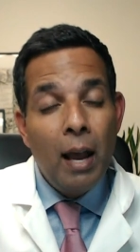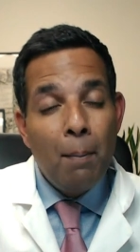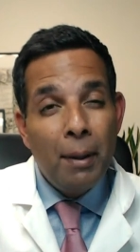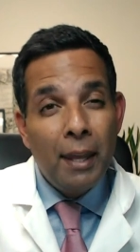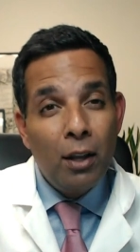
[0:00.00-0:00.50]

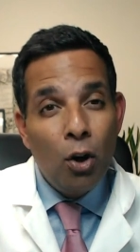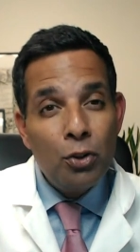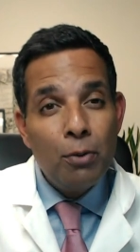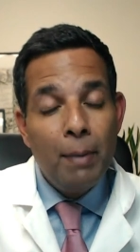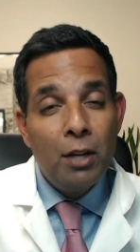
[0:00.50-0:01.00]
but they can
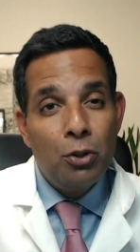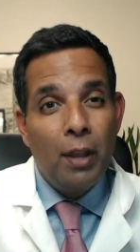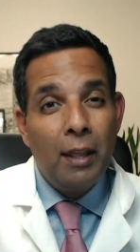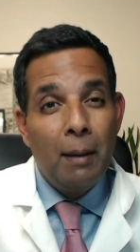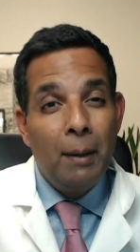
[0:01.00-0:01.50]
also make sure
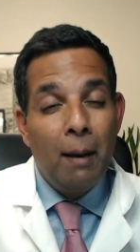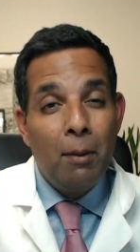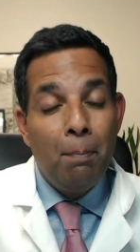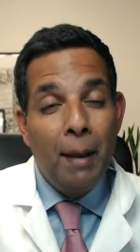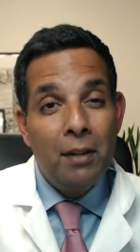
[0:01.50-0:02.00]
that they become
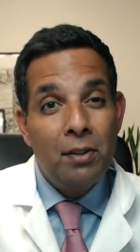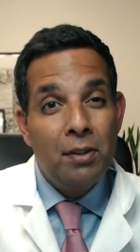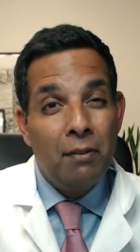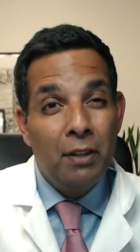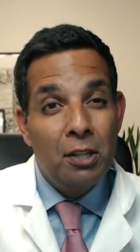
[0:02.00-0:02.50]
the
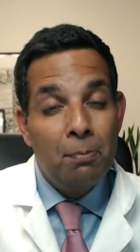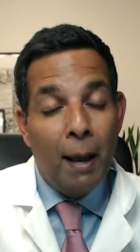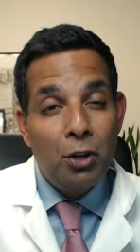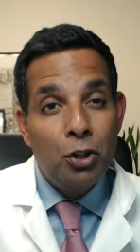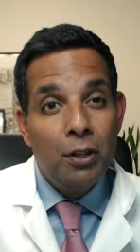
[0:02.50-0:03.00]
basis of
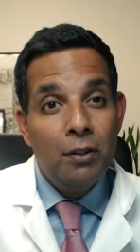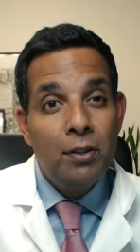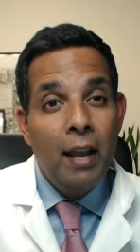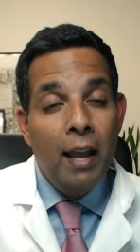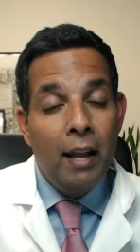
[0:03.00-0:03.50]
inspections